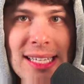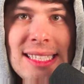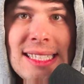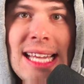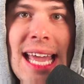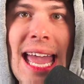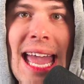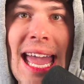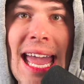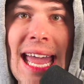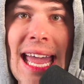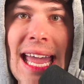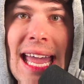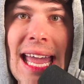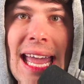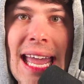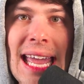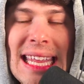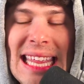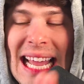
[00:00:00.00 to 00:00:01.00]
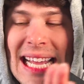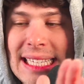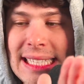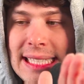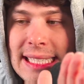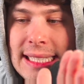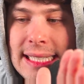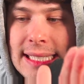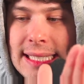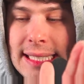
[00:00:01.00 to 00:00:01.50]
want to say...
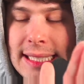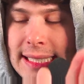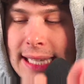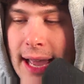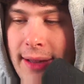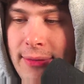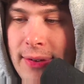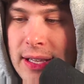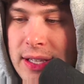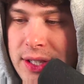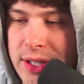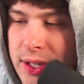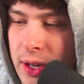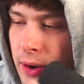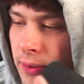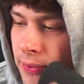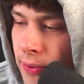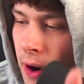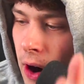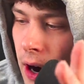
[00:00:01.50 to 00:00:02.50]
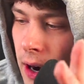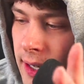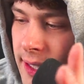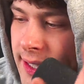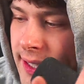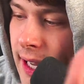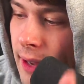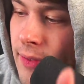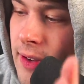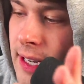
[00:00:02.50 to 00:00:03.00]
That's 7 so far.
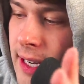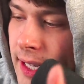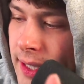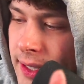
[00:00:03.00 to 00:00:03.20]
7